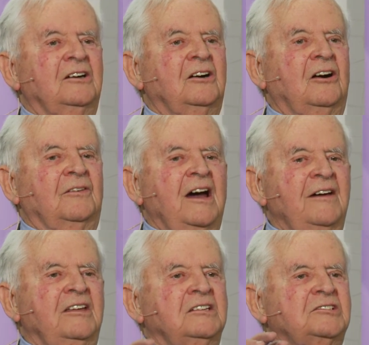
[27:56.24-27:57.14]
of
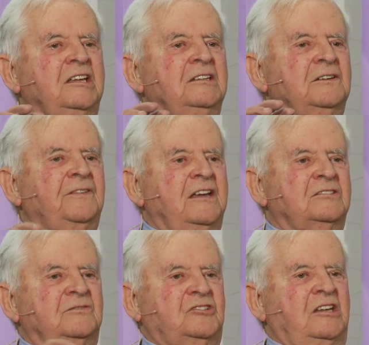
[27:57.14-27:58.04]
having seen the
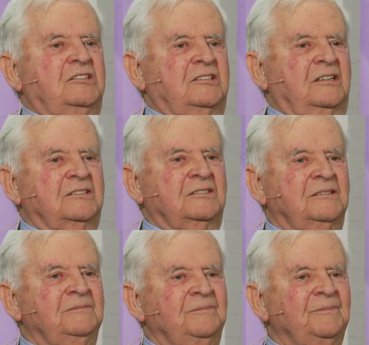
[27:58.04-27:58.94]
face of Jesus.
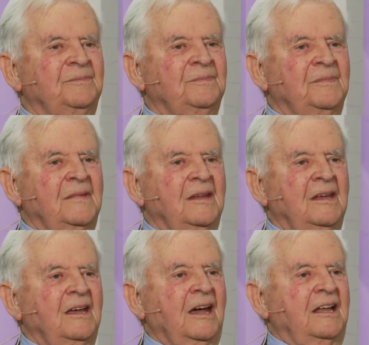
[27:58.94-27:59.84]

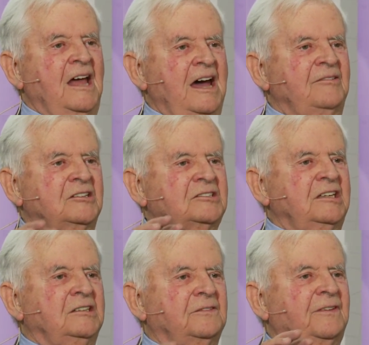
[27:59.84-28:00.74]
And having
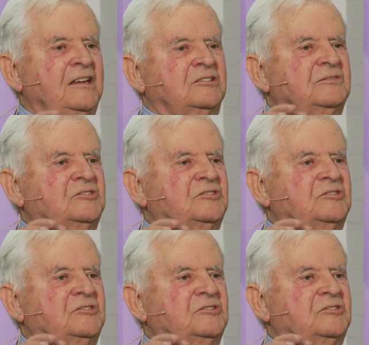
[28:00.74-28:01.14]
seen the face of